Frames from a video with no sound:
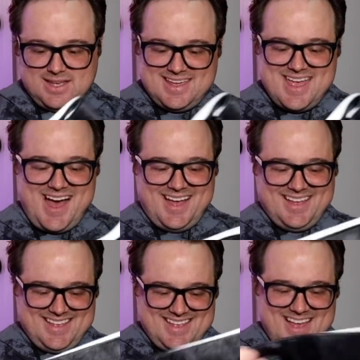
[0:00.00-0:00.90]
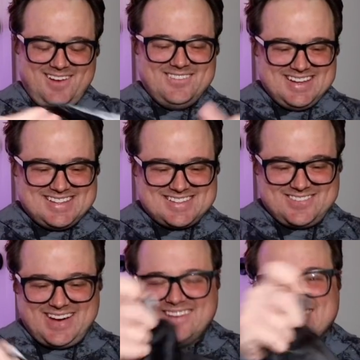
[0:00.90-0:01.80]
Yeah, Hell Week
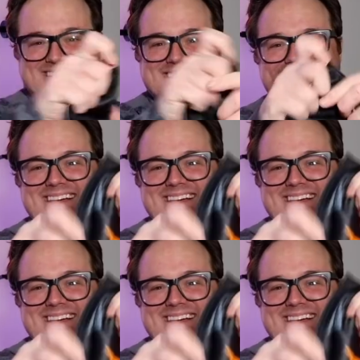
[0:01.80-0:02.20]
Survivor.